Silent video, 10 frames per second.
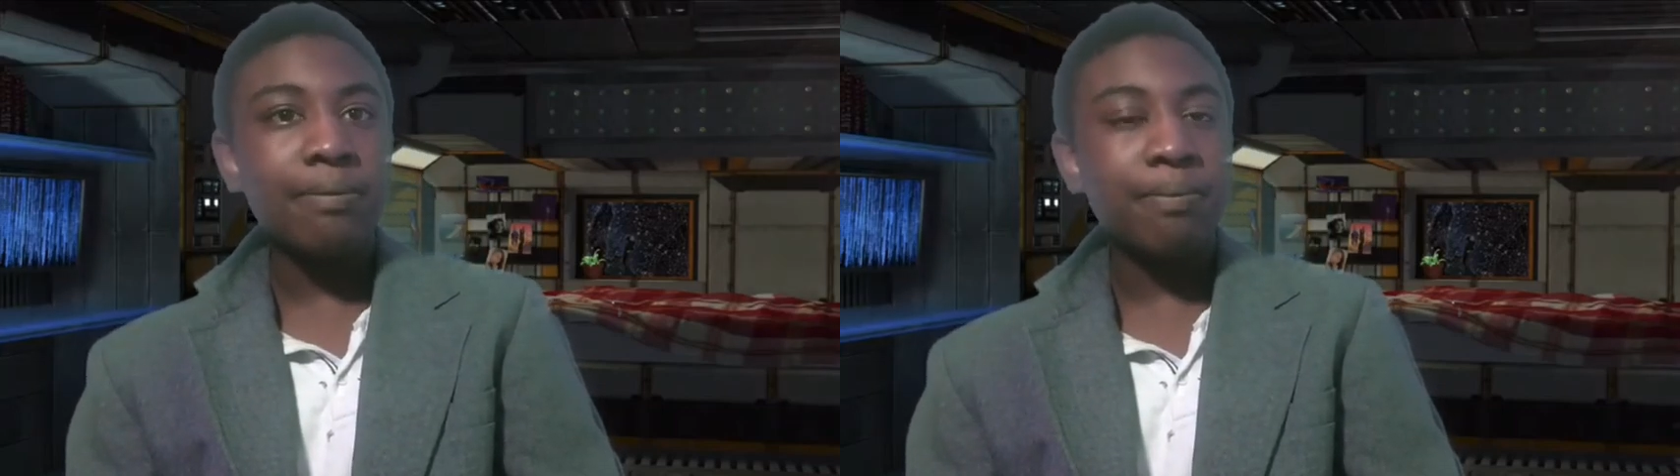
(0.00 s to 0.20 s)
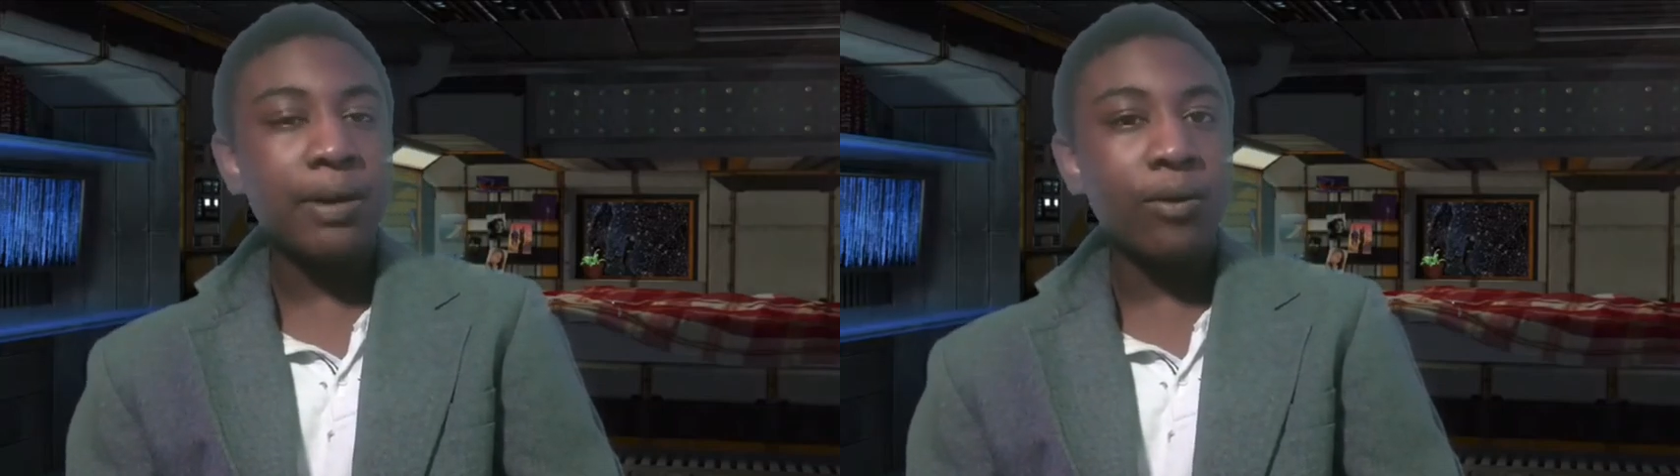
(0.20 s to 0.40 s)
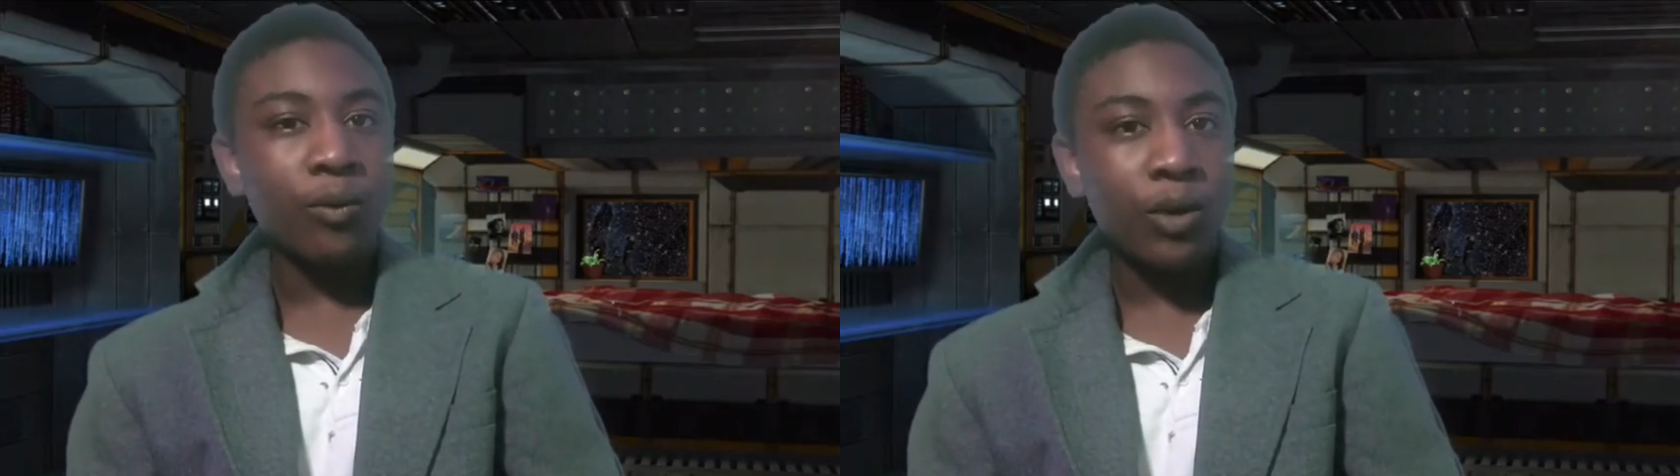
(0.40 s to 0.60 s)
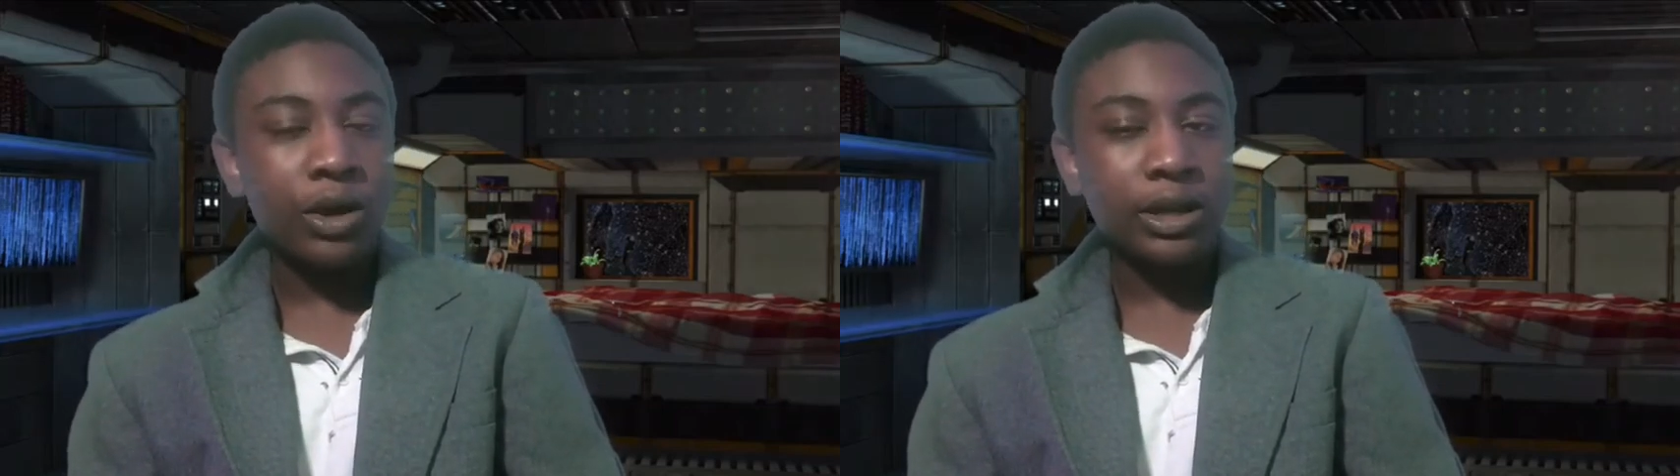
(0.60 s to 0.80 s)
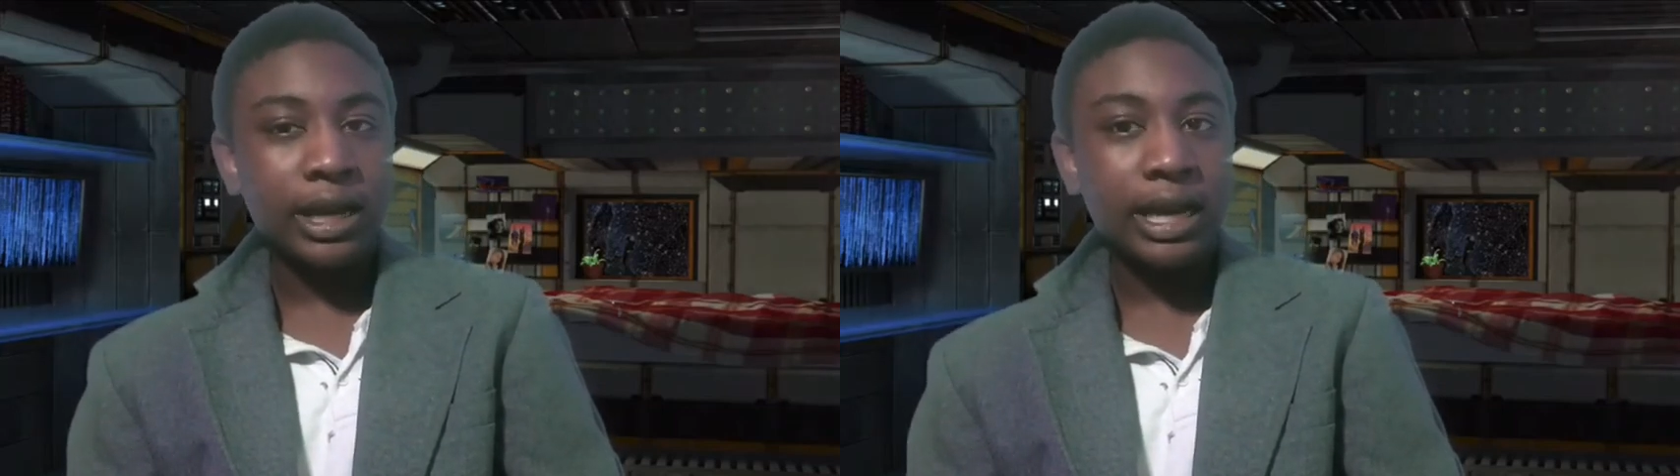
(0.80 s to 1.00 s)
but
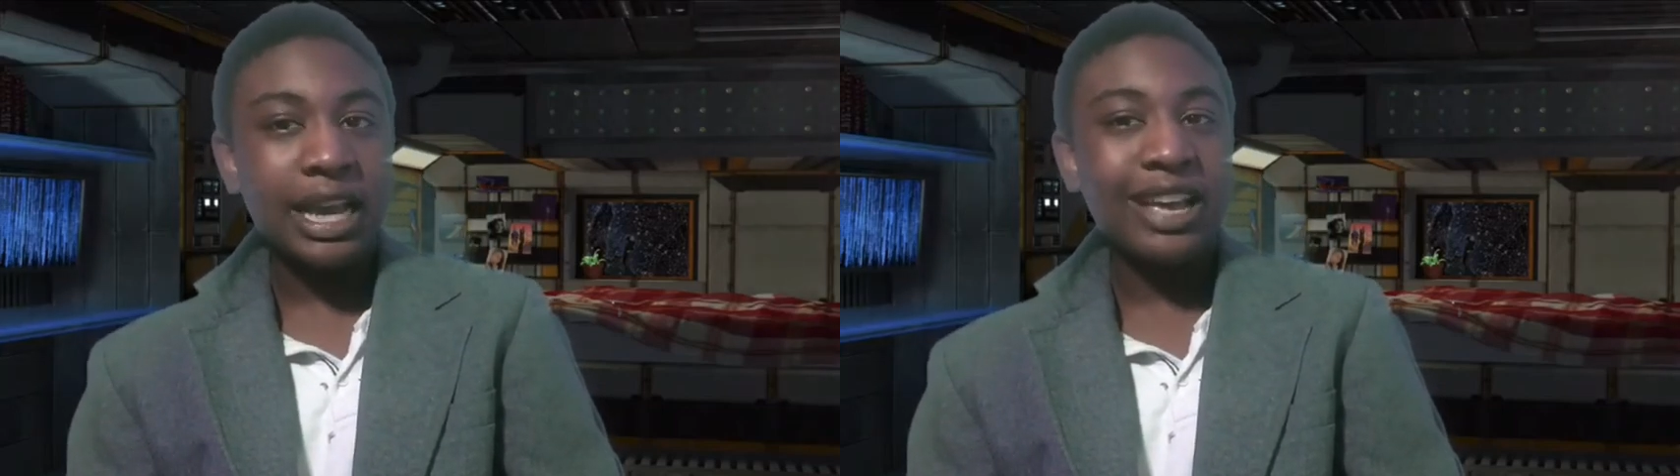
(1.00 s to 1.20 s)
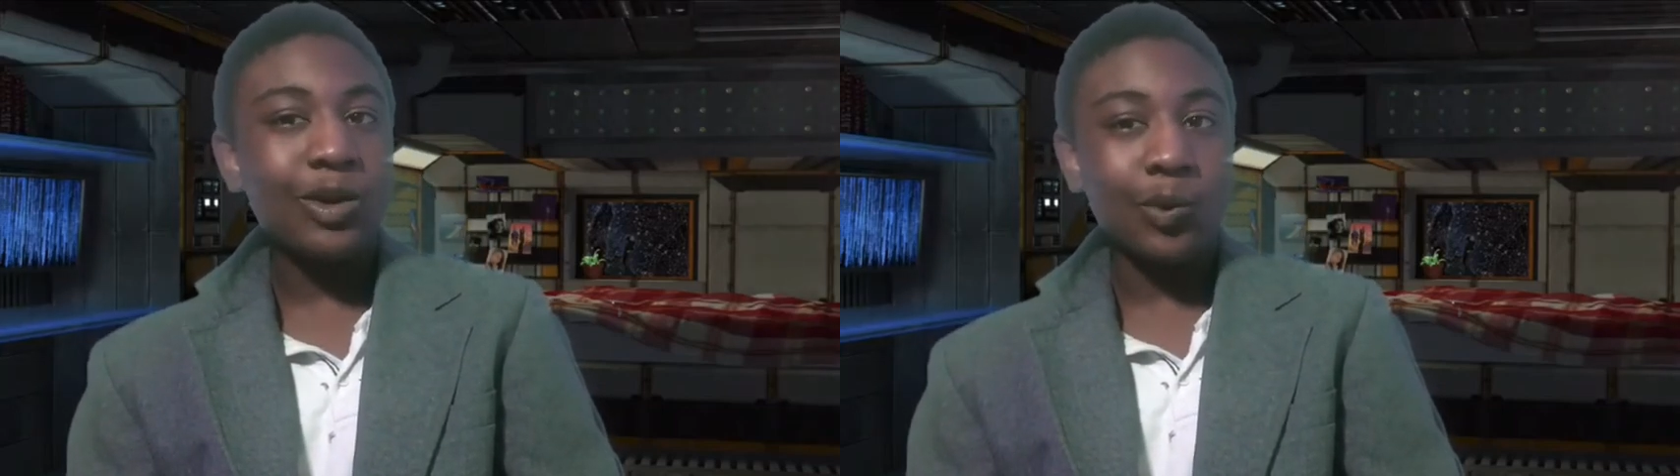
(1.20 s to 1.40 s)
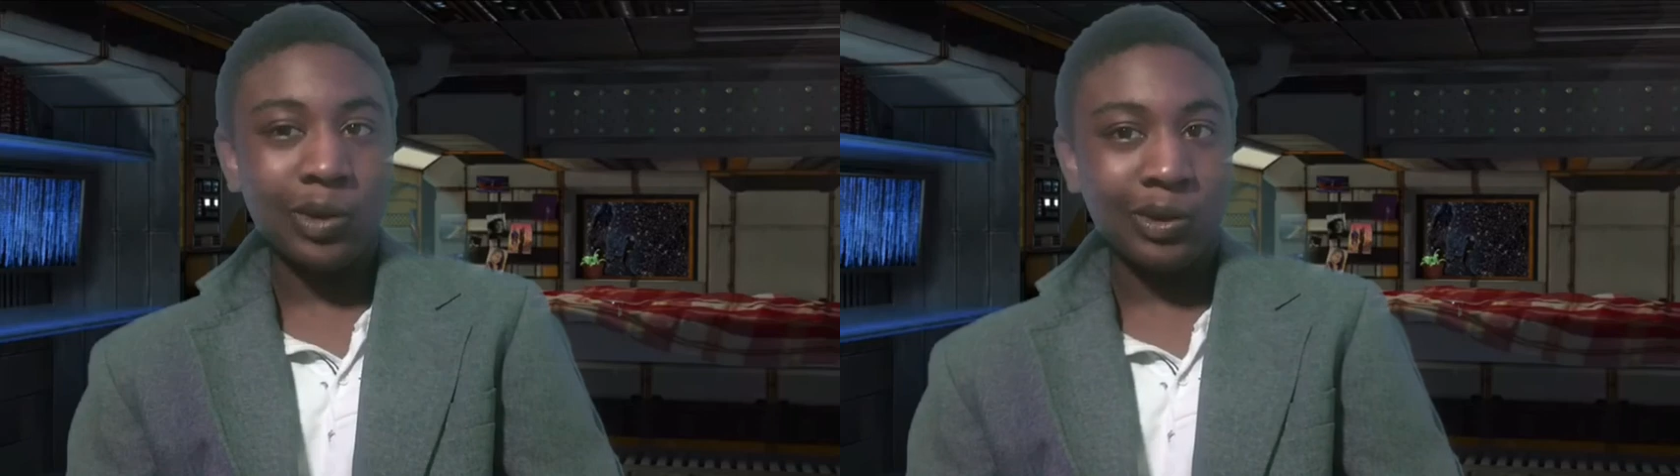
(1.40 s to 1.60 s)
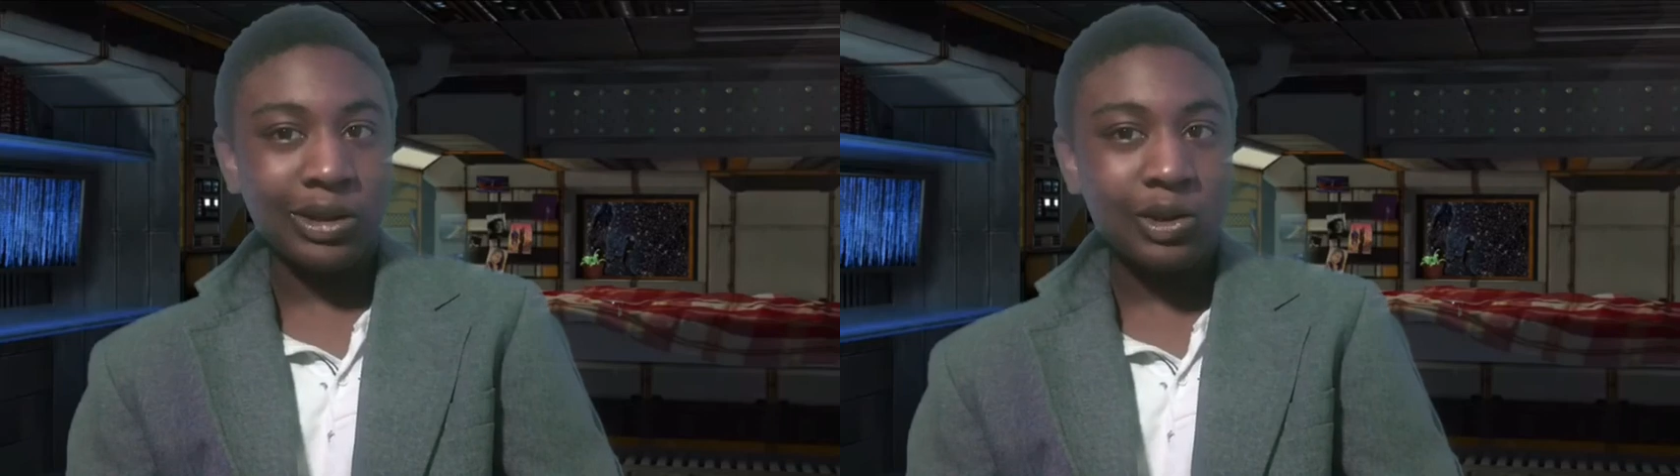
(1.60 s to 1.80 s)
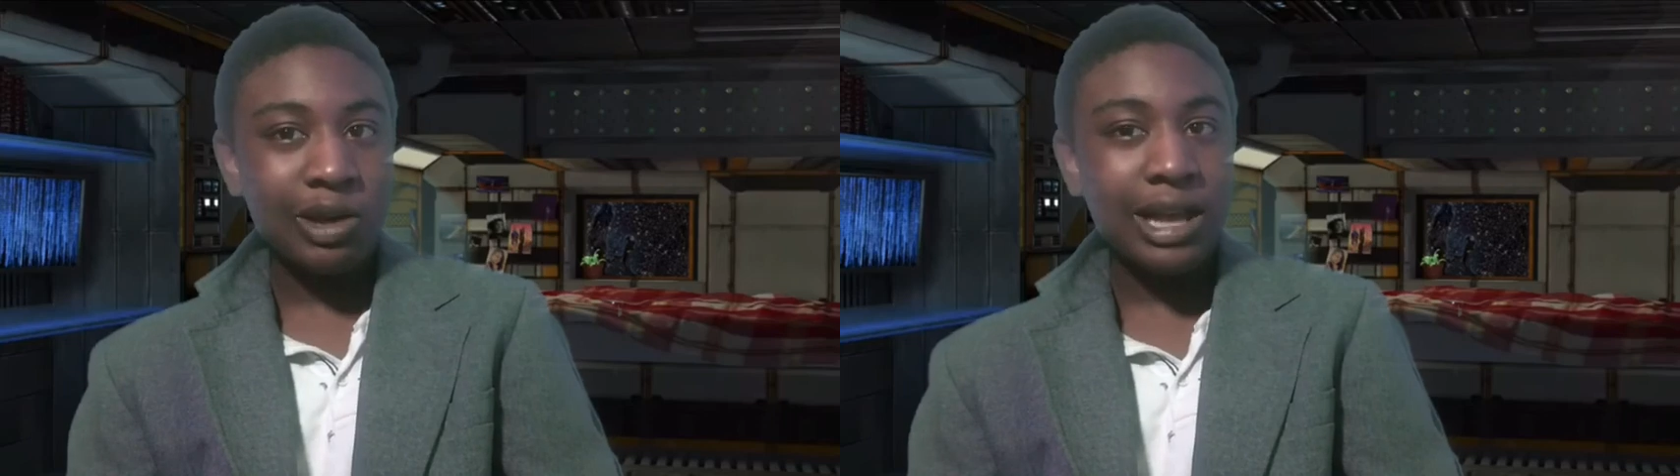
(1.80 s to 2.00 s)
working, well,
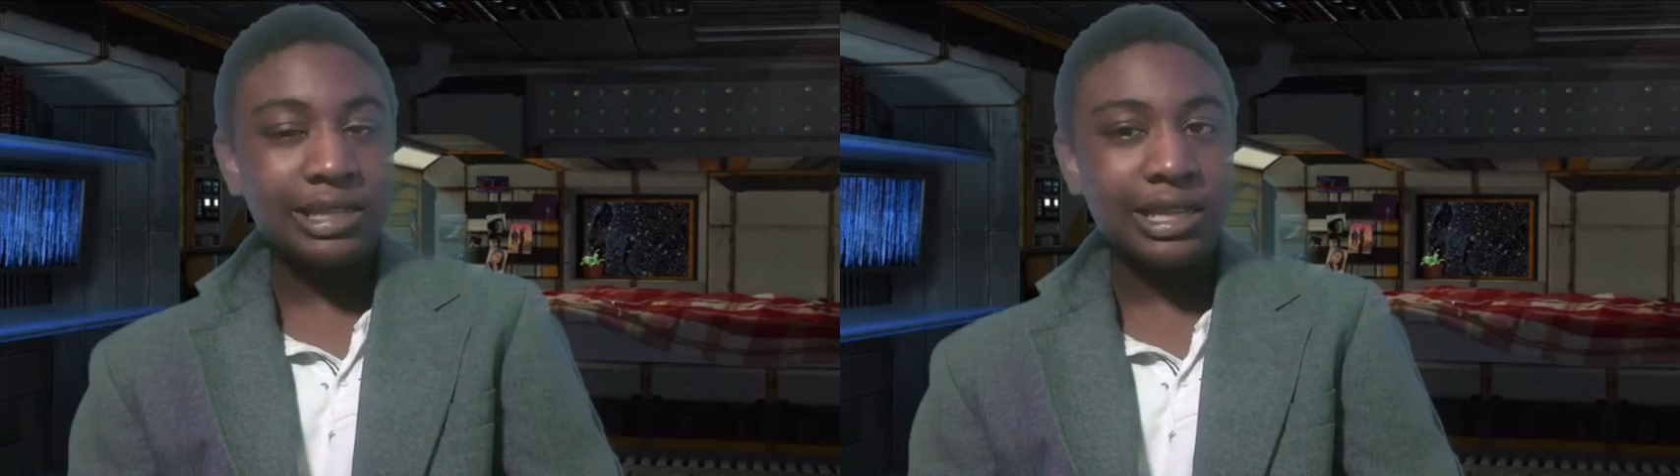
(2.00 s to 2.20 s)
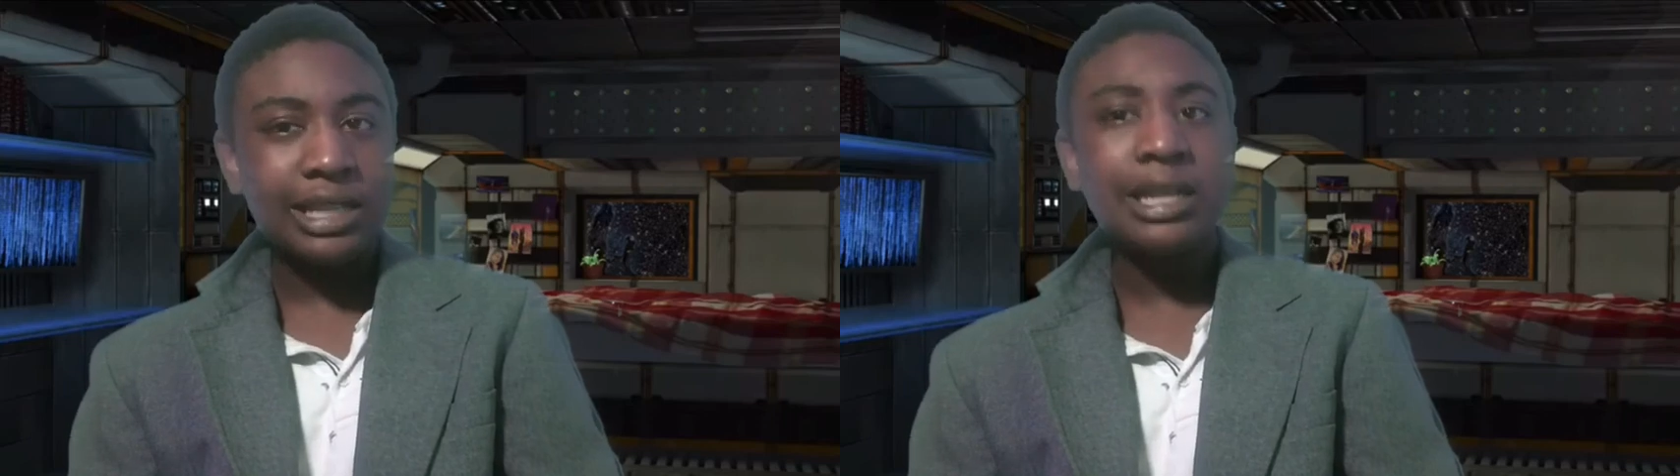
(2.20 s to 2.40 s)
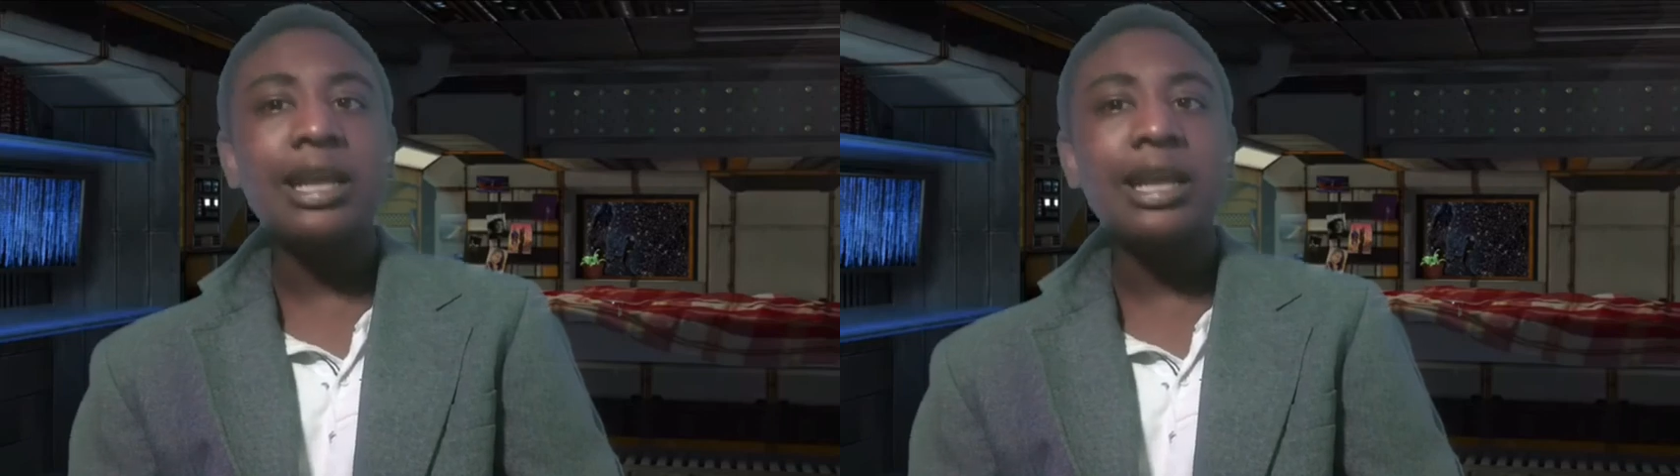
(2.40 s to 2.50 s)
you guessed it,